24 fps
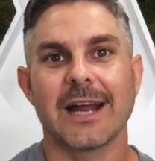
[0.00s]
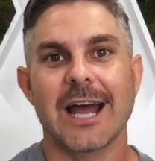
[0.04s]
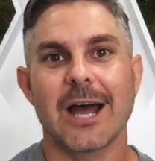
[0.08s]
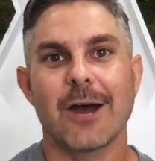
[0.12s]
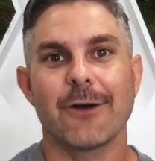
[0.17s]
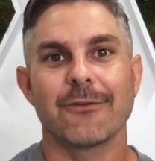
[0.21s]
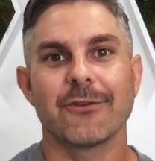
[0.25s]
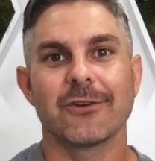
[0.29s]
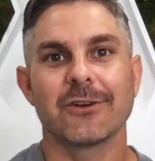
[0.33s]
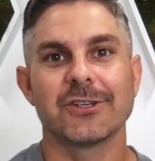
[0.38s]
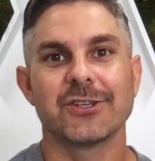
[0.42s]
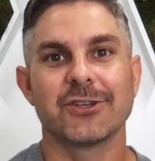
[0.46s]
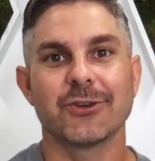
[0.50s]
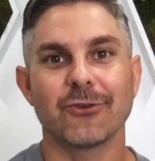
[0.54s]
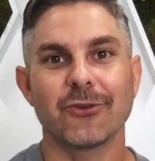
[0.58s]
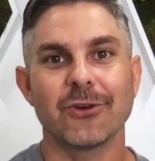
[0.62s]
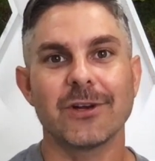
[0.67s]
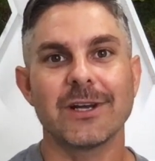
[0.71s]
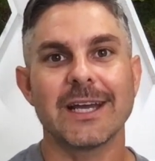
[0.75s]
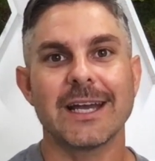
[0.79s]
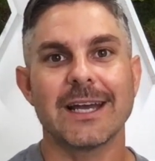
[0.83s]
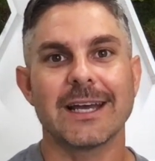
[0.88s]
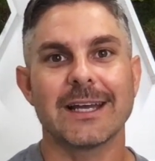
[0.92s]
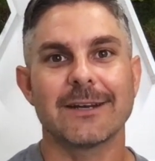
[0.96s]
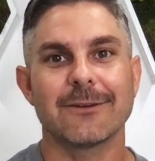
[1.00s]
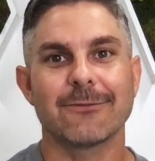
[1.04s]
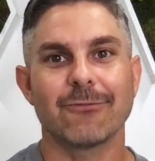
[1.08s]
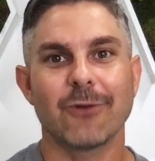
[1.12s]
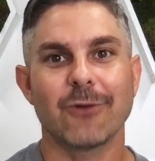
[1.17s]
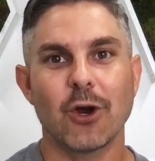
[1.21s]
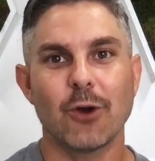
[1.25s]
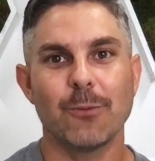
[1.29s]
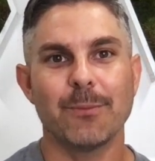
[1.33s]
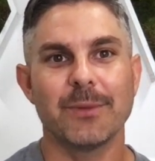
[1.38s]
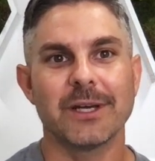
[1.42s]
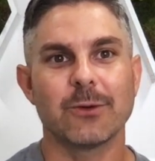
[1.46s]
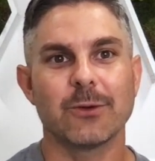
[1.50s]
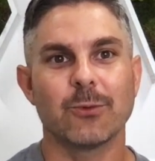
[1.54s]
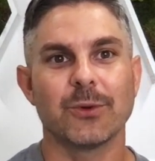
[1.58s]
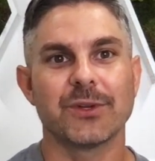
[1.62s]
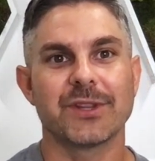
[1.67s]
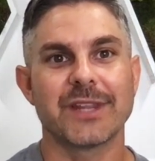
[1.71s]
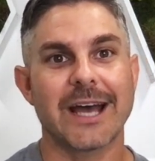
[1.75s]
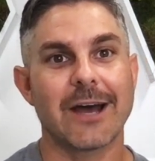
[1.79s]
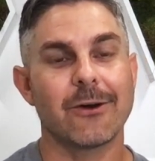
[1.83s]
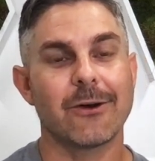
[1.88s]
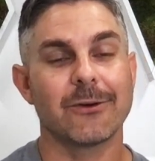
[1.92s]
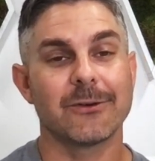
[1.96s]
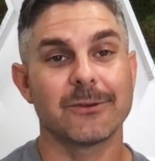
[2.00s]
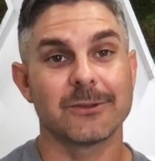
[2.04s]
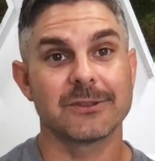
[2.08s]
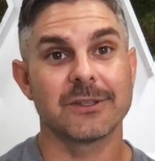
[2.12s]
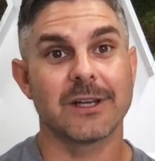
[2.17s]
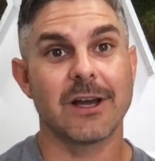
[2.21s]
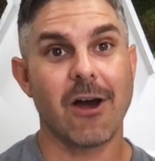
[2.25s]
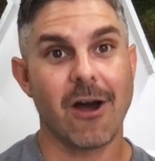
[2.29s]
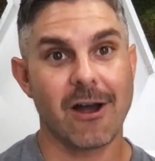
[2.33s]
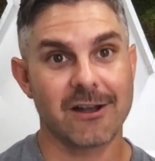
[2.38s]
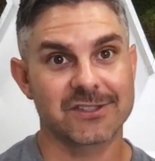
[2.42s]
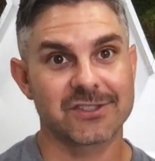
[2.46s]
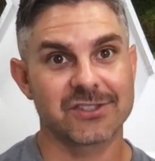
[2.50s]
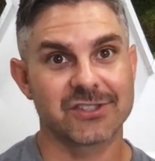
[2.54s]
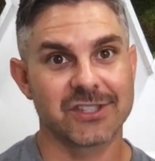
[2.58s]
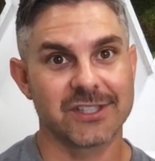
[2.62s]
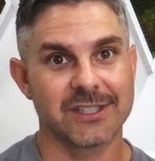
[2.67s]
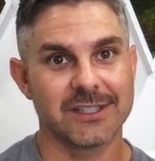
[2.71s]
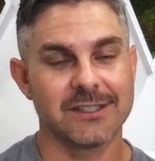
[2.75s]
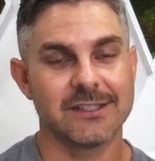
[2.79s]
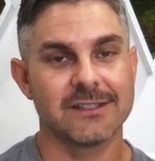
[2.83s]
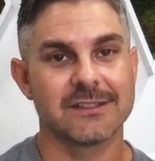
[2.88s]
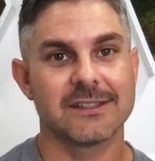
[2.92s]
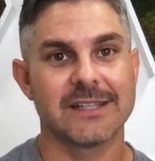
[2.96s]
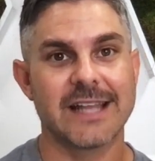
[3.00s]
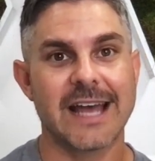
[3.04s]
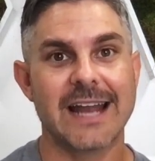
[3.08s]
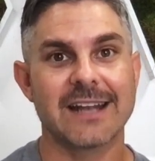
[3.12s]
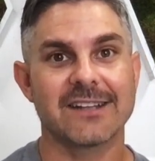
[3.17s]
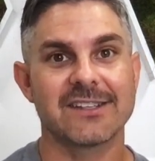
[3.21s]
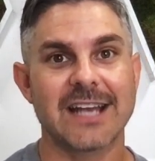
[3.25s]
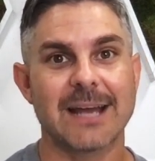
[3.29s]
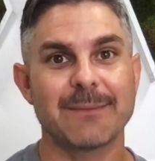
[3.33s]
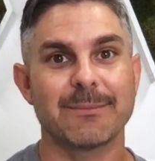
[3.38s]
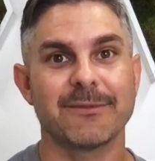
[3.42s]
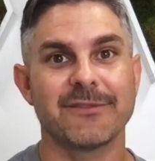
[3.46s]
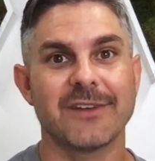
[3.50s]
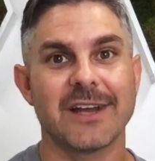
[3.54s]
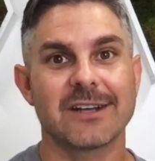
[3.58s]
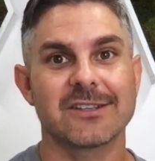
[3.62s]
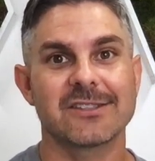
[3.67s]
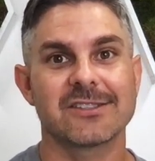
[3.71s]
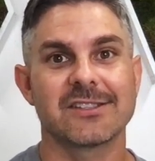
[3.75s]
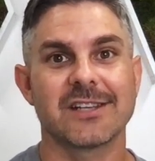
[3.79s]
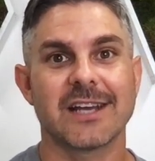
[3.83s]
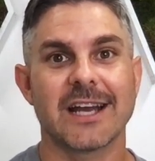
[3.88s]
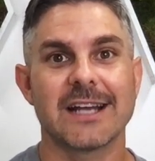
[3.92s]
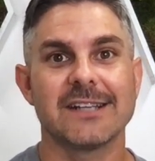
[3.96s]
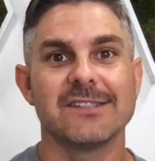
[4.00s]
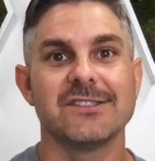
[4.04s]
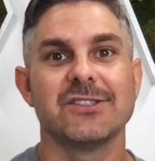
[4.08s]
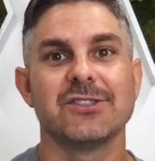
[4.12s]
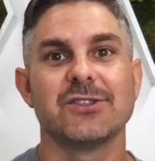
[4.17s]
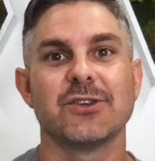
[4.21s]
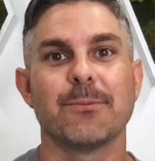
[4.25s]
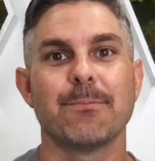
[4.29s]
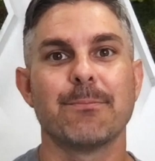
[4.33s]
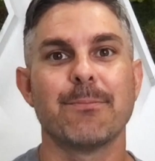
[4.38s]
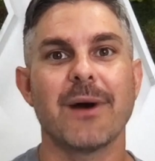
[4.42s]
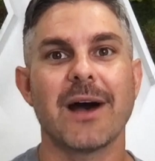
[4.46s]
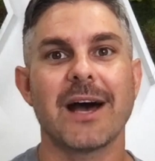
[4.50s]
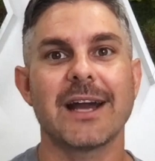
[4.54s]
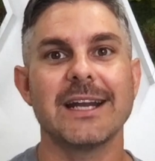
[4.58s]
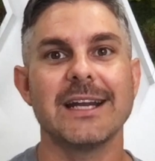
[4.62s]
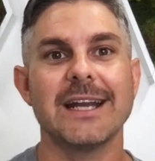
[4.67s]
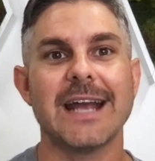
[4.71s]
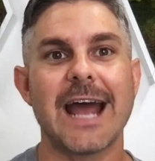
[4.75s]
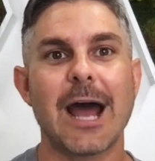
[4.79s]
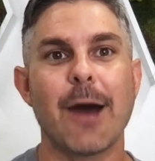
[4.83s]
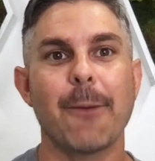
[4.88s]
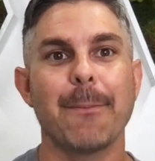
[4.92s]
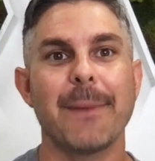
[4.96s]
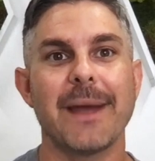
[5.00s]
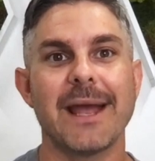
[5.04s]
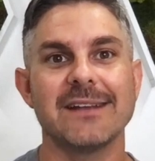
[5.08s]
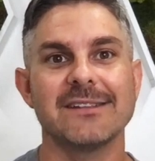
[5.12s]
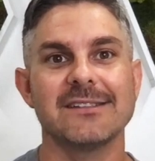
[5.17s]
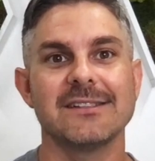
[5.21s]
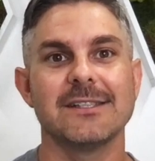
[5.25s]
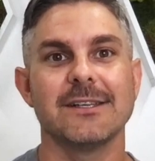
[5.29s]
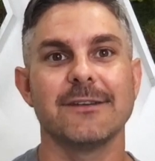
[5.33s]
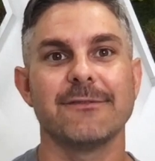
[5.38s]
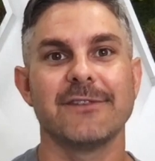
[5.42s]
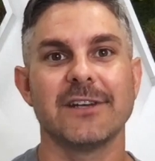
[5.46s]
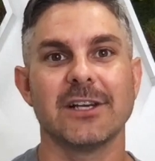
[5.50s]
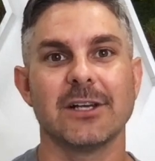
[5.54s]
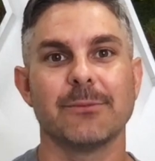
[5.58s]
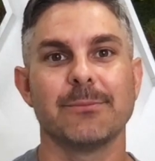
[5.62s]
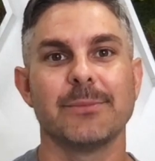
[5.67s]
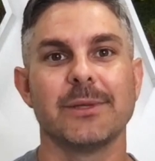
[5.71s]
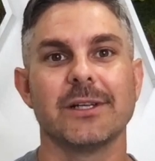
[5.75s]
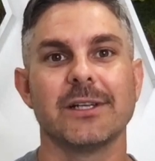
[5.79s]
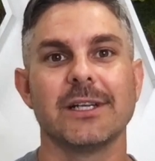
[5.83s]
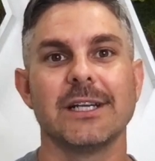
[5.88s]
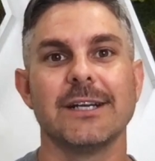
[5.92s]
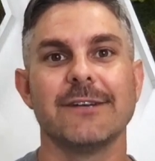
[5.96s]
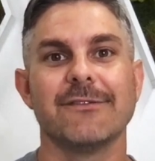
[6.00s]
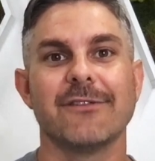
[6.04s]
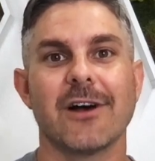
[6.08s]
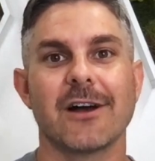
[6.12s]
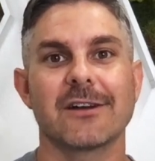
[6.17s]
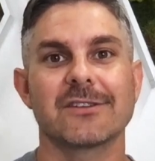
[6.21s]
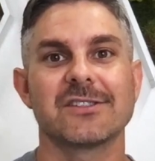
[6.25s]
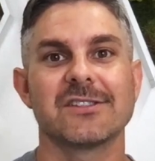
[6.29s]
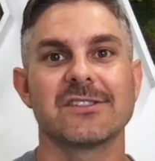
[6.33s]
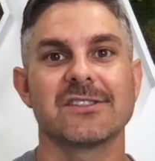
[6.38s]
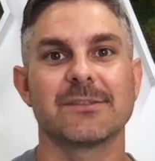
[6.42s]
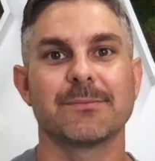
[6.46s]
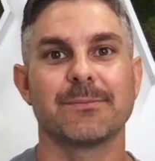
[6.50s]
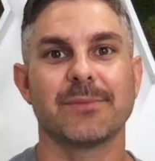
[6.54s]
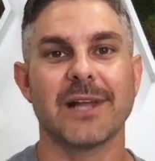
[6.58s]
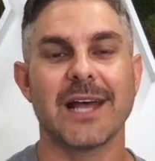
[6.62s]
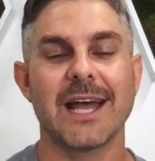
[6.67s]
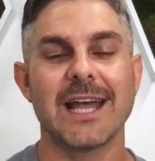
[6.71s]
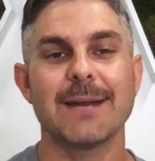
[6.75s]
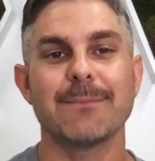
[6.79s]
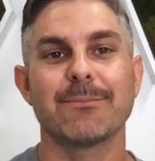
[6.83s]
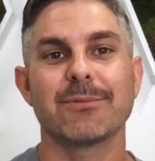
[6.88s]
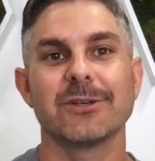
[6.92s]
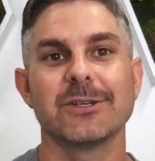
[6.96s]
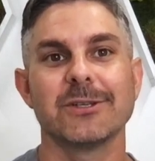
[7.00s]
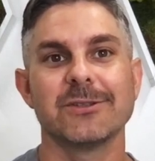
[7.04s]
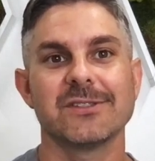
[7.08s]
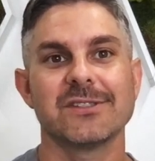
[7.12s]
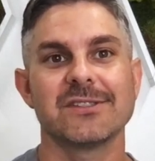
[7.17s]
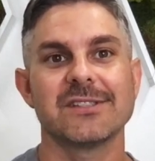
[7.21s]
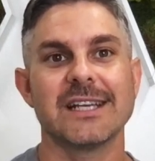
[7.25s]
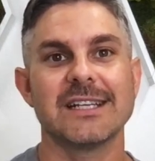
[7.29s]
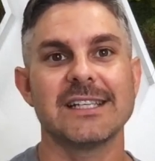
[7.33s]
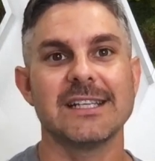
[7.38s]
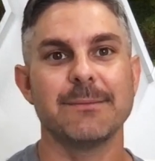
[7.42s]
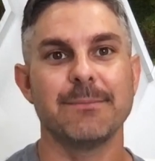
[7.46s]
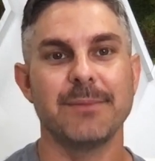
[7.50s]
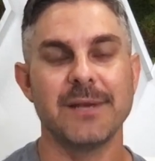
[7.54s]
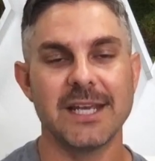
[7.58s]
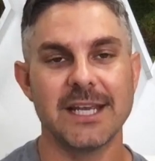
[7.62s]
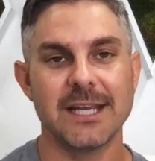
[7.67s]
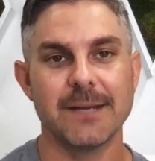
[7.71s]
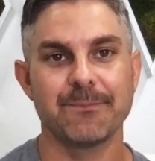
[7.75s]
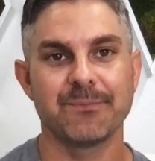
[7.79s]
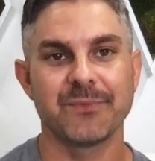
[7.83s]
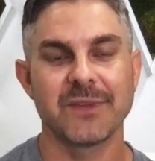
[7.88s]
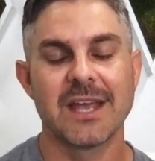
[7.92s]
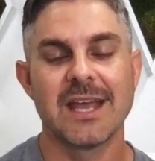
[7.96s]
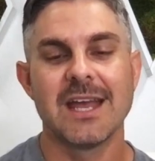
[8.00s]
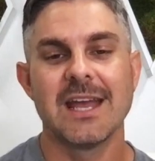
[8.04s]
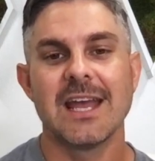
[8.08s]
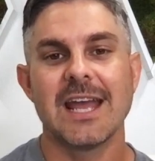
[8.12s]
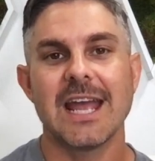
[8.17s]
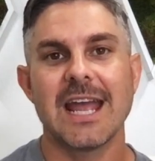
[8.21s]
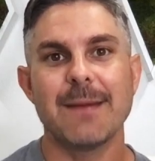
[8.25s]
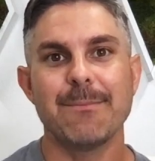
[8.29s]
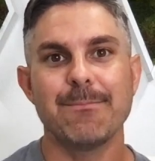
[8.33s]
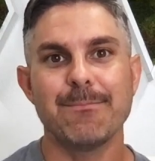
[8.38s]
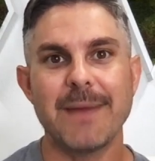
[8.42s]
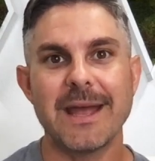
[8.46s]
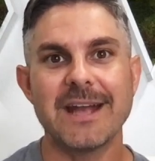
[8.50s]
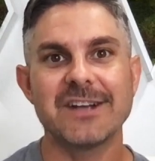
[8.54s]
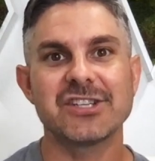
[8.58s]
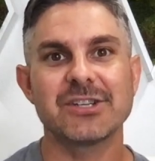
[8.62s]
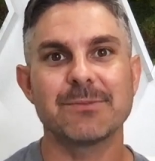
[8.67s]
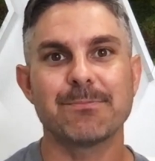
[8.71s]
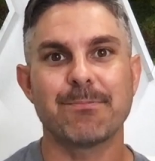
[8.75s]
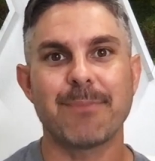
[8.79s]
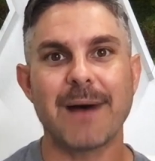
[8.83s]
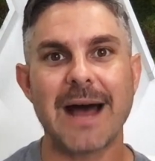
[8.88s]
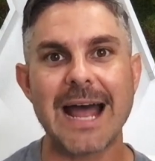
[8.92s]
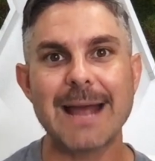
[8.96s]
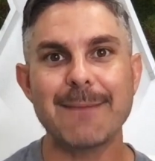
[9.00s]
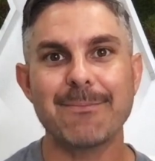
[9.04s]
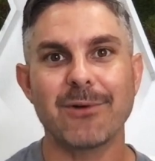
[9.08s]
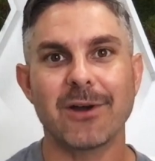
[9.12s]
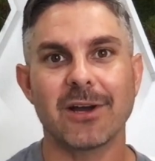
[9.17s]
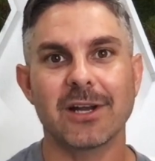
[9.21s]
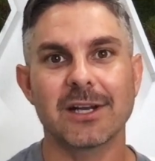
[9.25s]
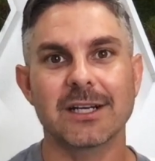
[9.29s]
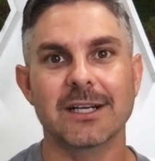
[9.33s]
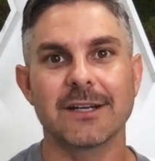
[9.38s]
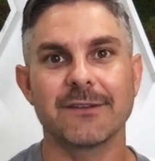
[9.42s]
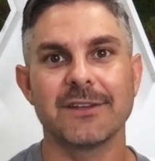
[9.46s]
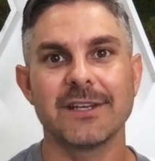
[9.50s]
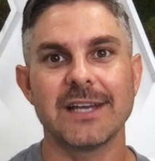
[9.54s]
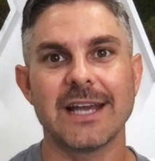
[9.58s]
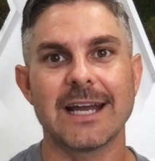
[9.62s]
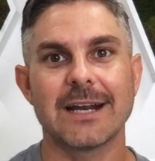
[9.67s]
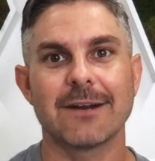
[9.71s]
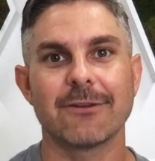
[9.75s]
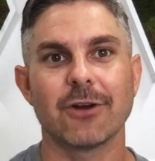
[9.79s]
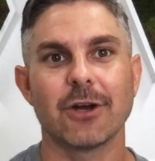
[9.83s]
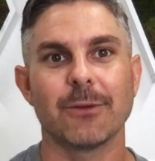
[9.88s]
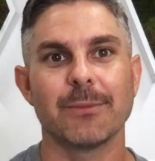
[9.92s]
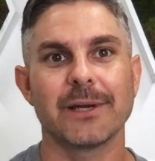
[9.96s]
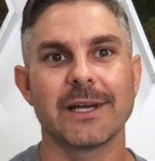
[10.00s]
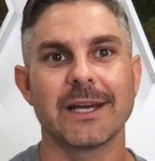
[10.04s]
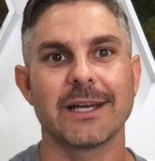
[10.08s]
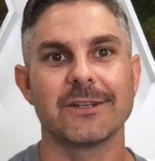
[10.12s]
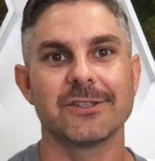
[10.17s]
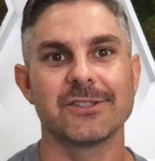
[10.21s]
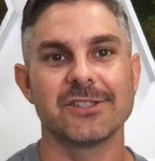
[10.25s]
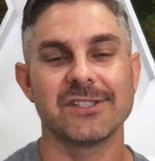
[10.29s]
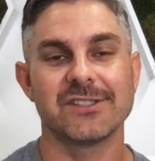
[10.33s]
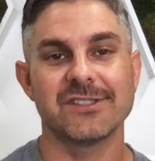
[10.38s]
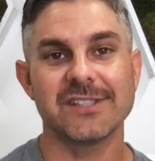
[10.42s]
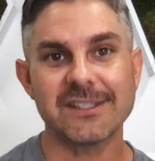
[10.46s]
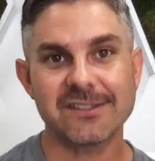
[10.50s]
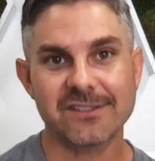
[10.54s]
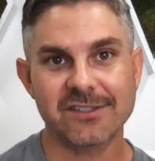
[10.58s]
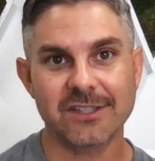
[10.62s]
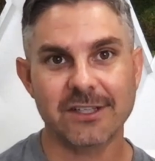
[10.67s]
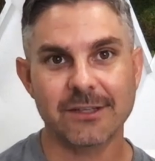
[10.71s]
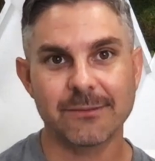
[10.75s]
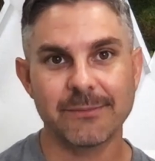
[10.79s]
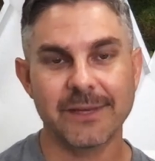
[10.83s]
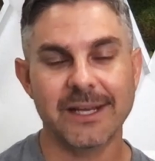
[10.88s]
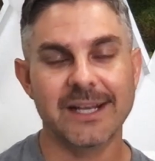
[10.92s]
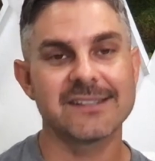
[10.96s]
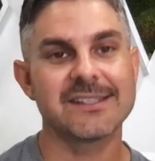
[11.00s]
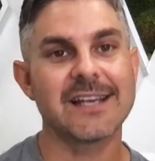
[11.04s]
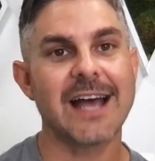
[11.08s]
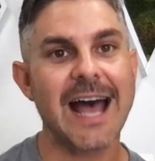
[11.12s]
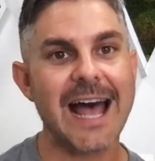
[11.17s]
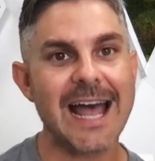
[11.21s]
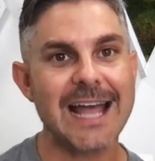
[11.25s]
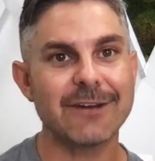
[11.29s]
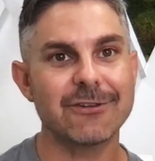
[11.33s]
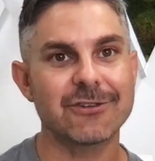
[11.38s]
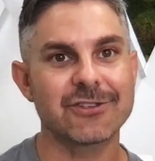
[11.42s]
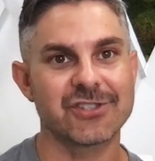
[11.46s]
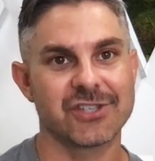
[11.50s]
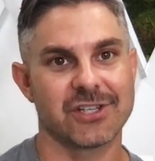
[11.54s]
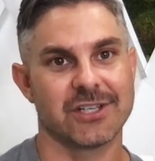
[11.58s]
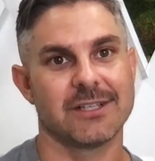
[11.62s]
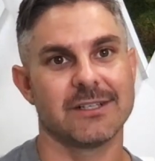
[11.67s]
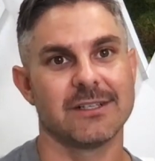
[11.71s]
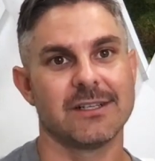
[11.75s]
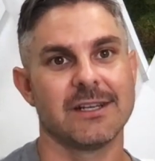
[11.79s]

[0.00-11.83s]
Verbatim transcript: However, during anaerobic without oxygen, that type of exercise, your body outpaces the availability of oxygen supply and produces ATP. A major byproduct of the anaerobic energy system is hydrogen.